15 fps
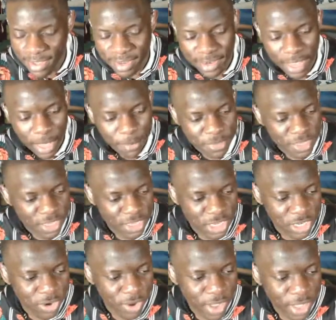the MC's
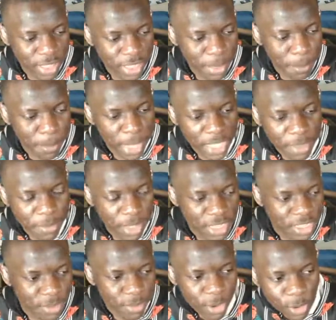strength and make him like
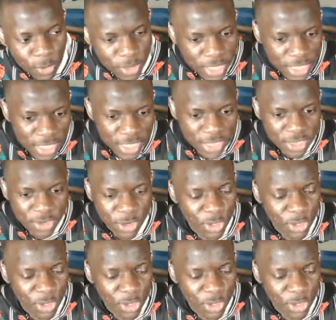some low key,